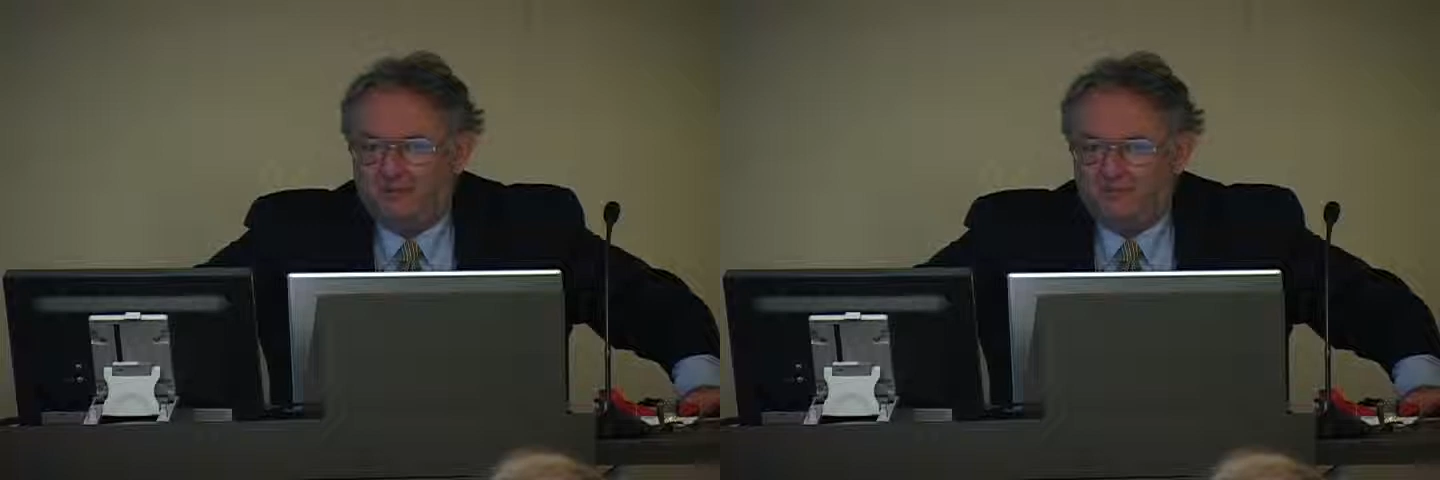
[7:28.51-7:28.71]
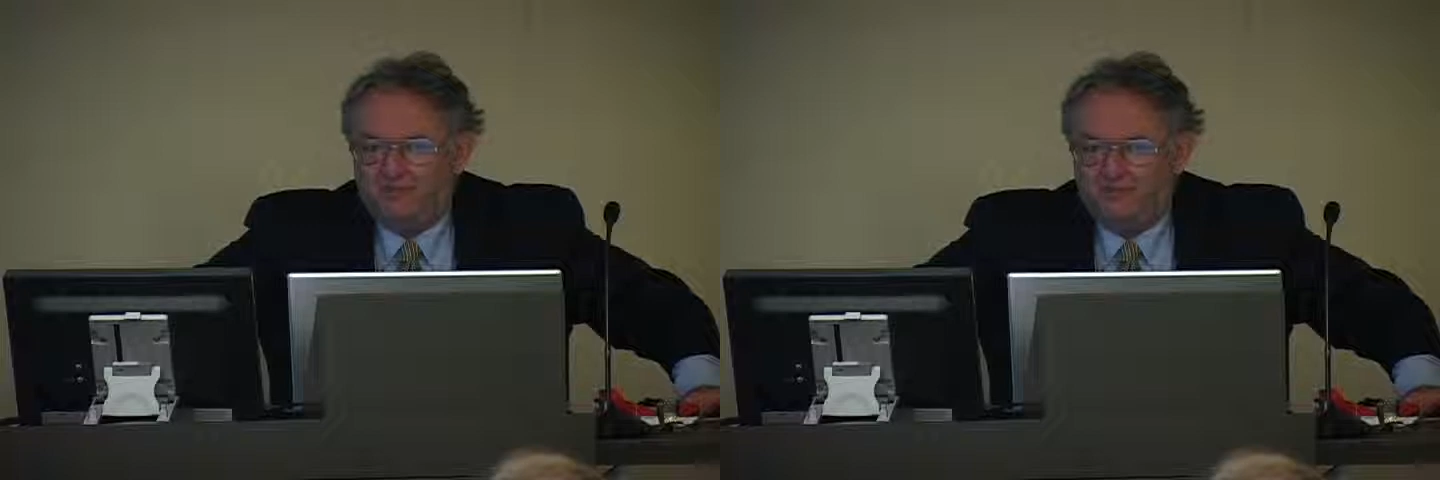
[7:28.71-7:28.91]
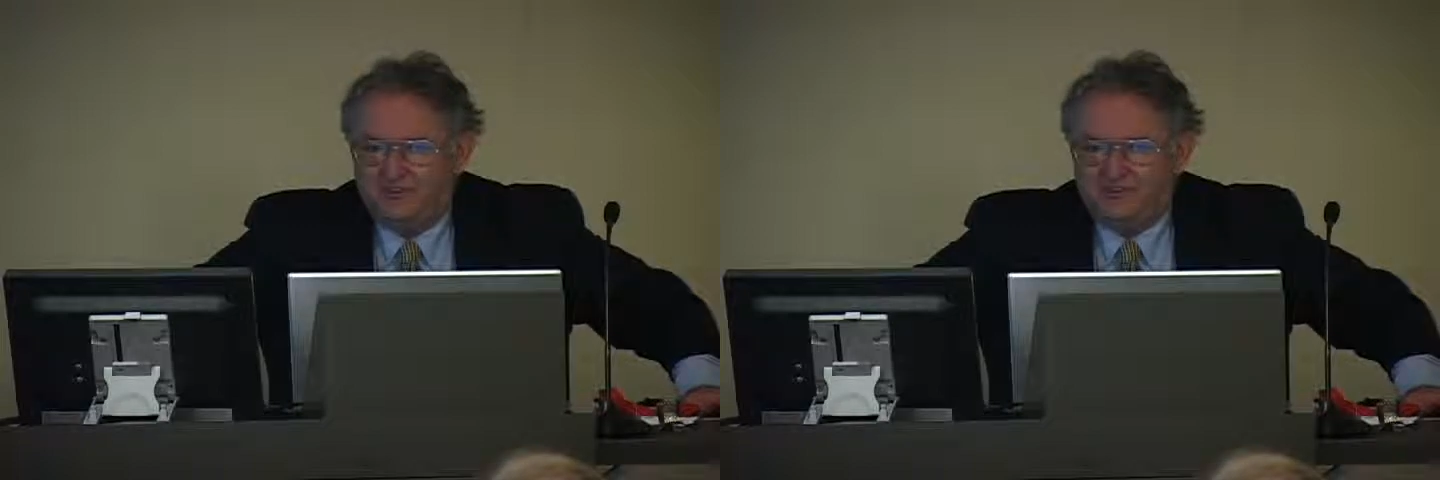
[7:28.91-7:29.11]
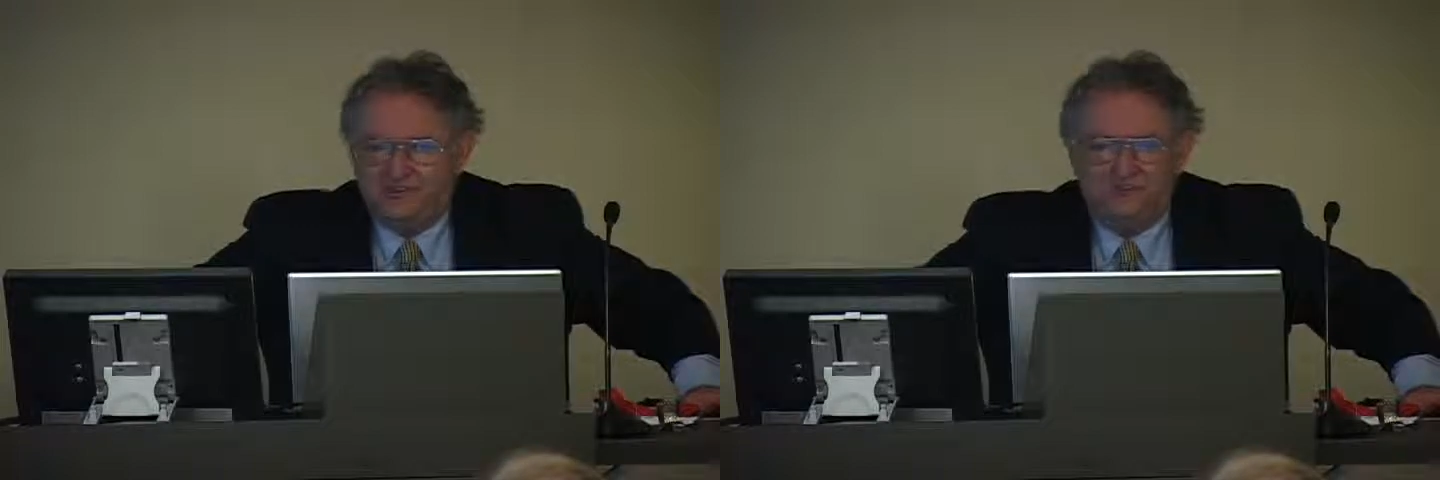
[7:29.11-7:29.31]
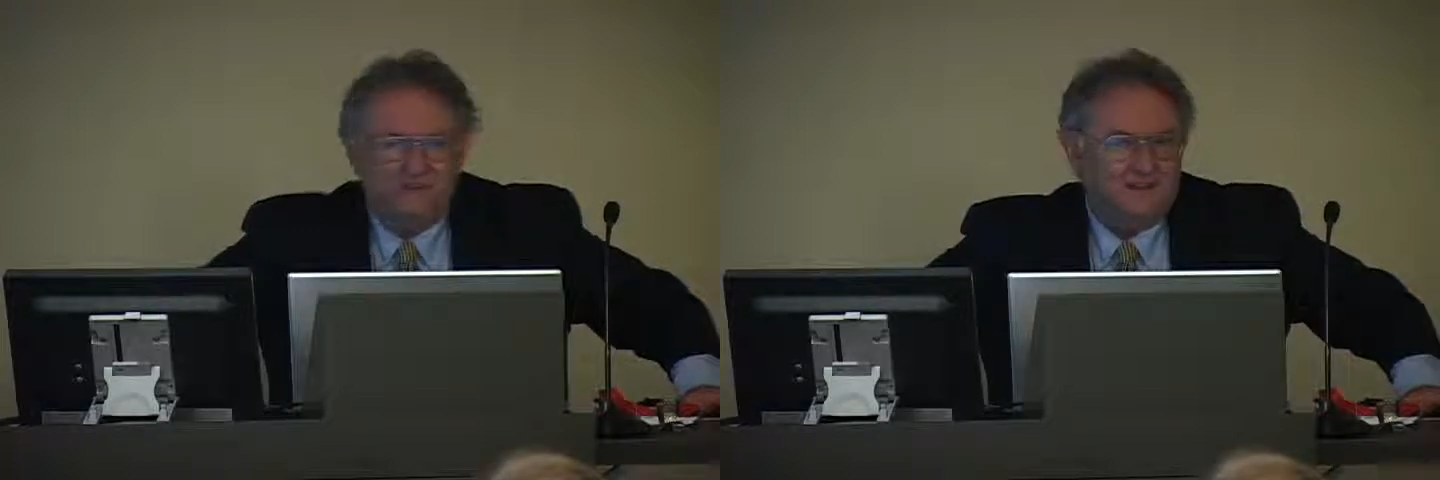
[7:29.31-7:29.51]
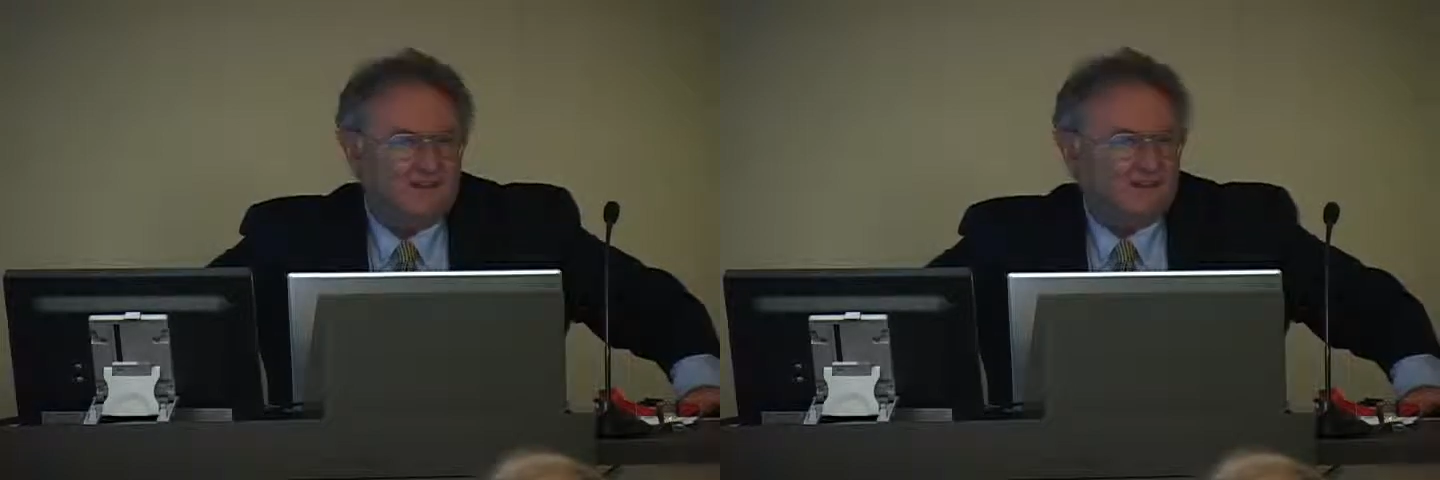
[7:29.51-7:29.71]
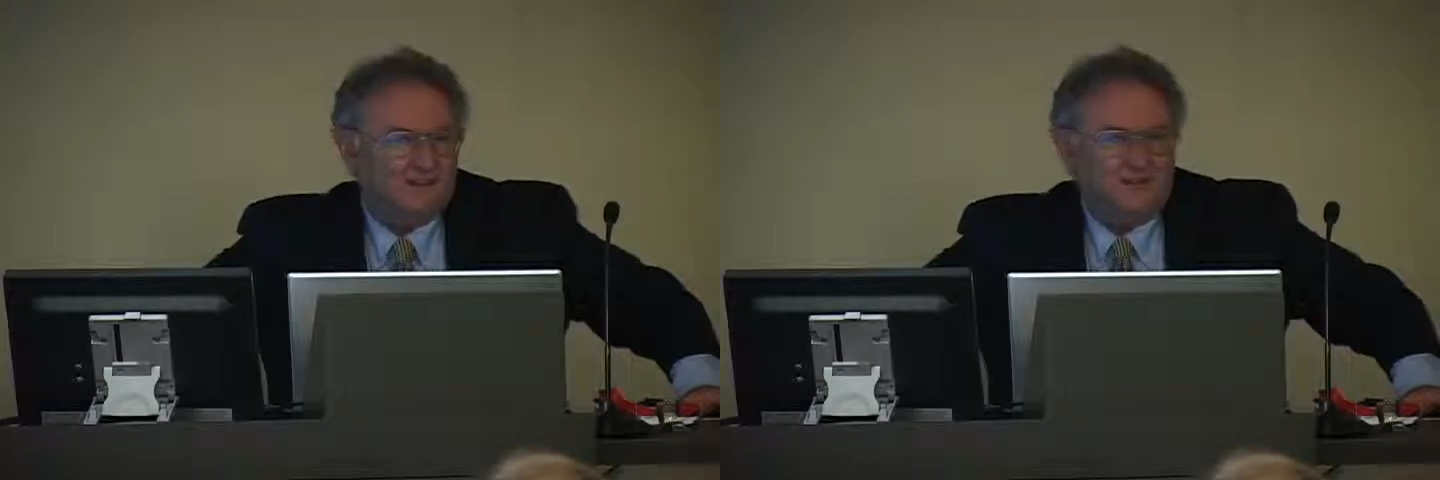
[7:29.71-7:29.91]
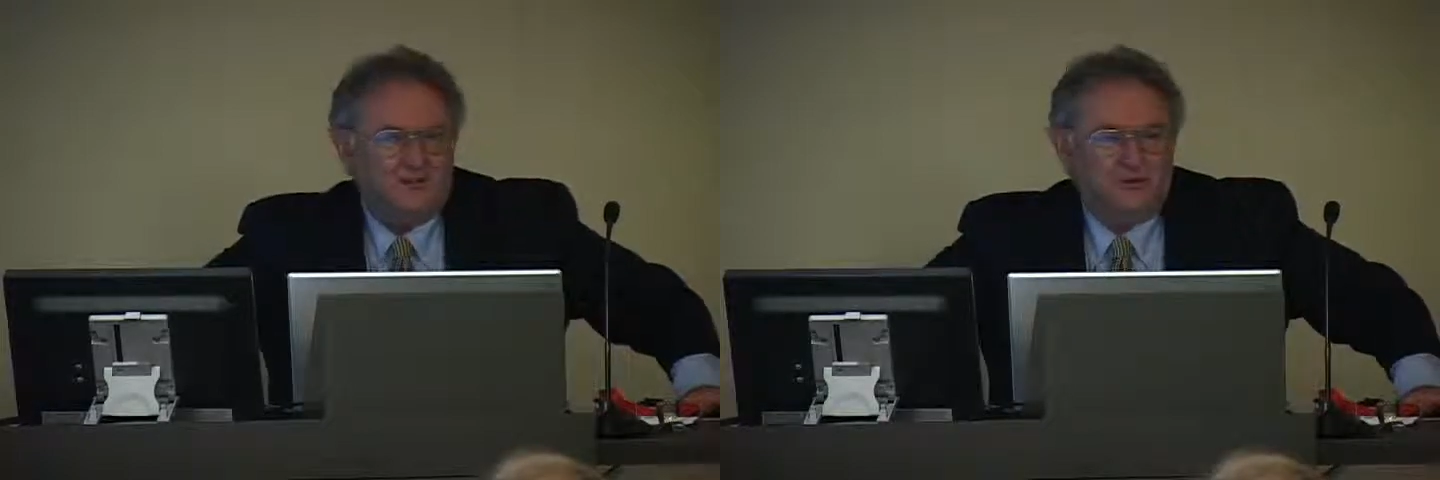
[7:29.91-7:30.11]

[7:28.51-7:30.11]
patriotism so